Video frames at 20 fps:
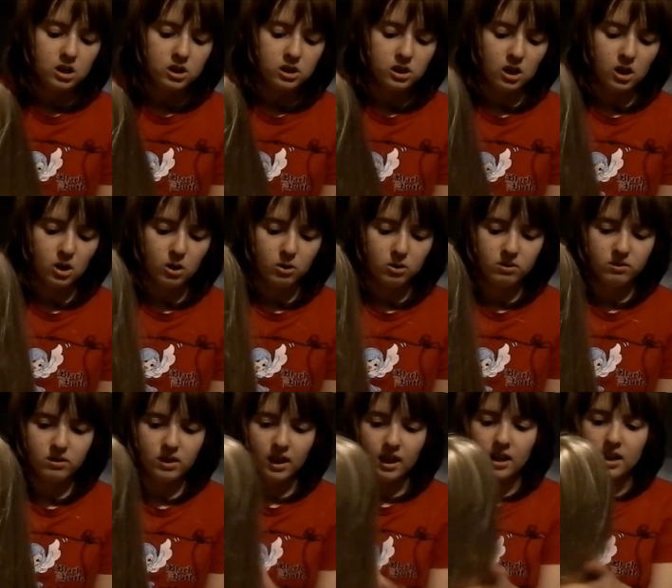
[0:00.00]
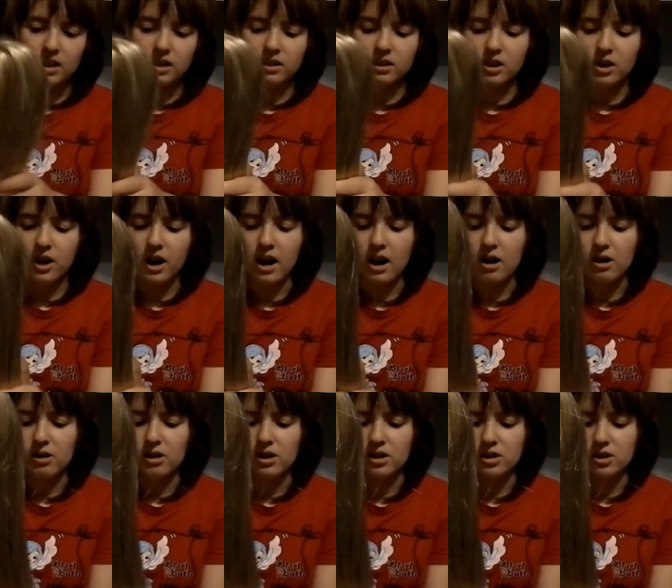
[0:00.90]
So like her
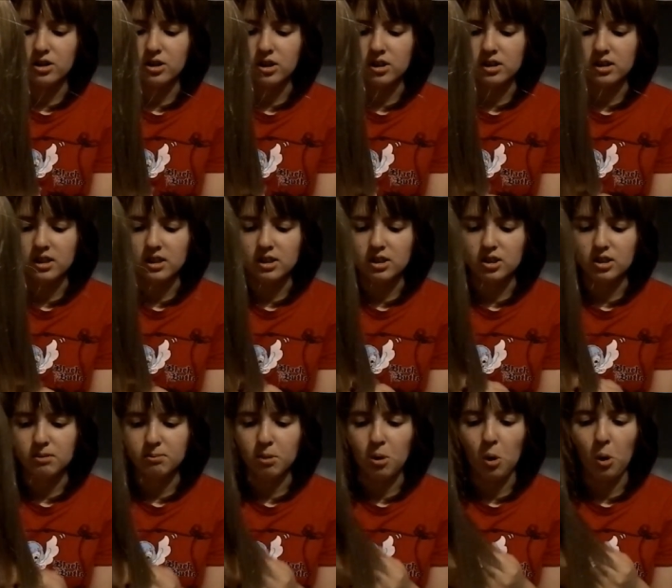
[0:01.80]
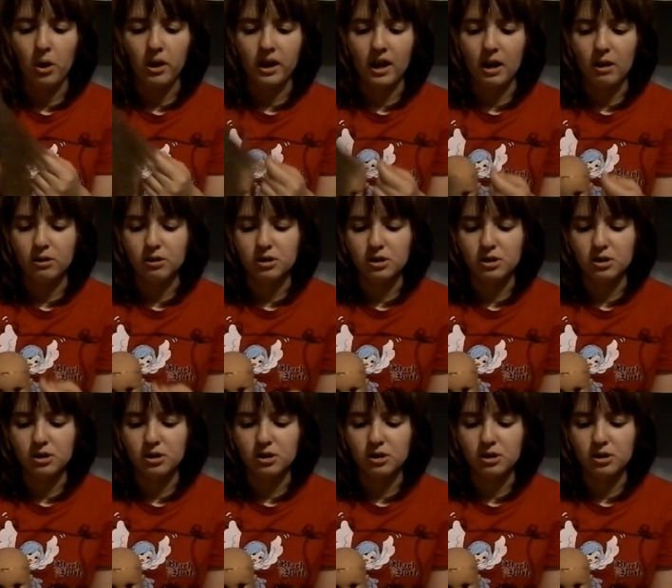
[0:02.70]
hair, it's just pulling out